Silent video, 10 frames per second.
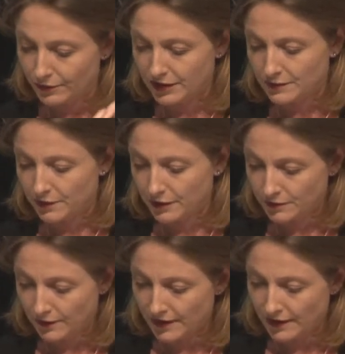experience
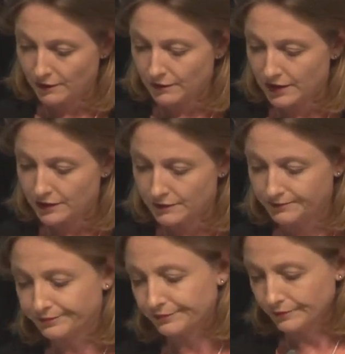with the heritage?
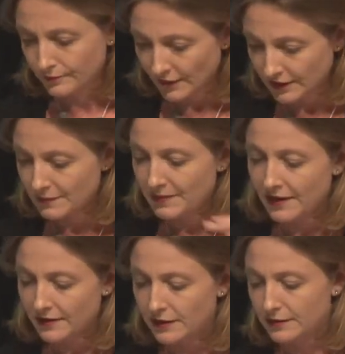It's
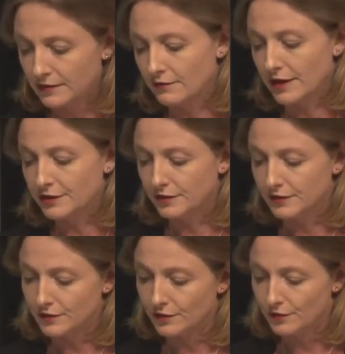about that integration.
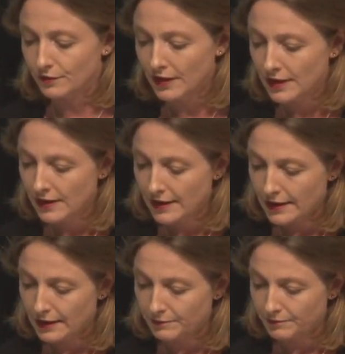So
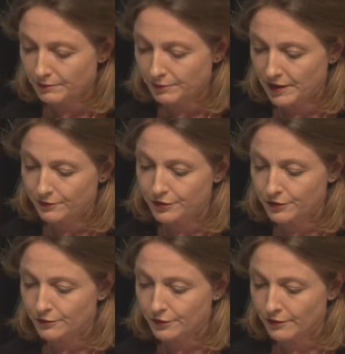people
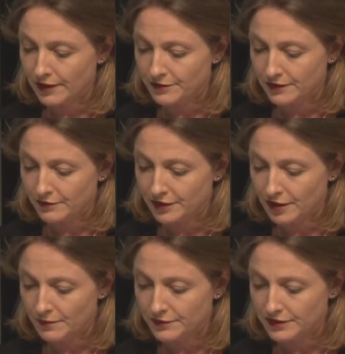do order up
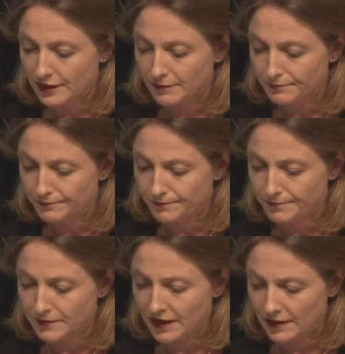sometimes
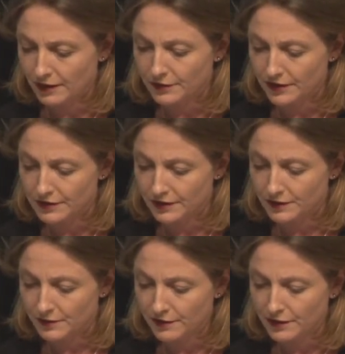a heritage
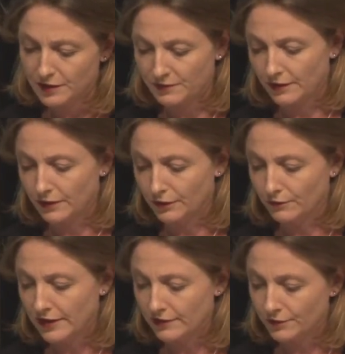experience, but along the
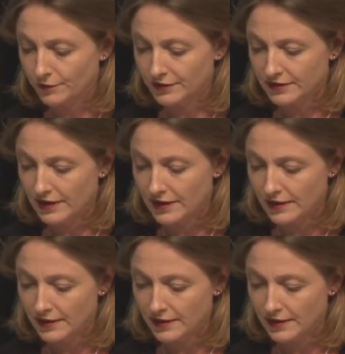way, of course, they